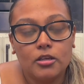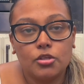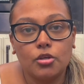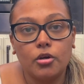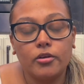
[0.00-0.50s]

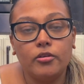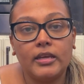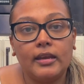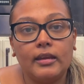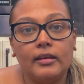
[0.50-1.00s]
So you
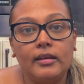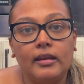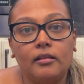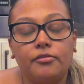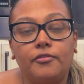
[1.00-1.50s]
can
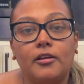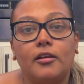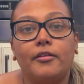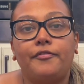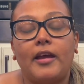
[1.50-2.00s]
inhale
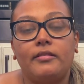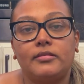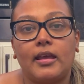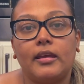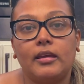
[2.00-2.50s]
for 5
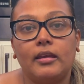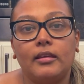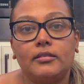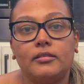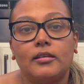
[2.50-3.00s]

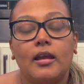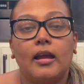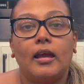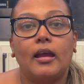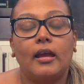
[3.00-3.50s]
seconds
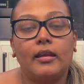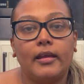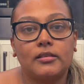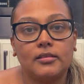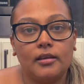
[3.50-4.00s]
and
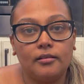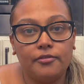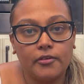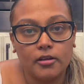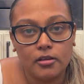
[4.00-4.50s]
exhale
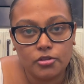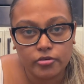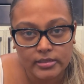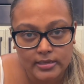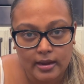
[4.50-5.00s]
for
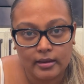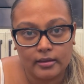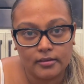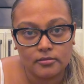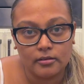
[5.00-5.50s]
3
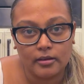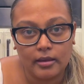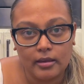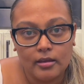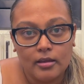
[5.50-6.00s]
seconds,
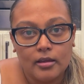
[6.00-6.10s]
okay?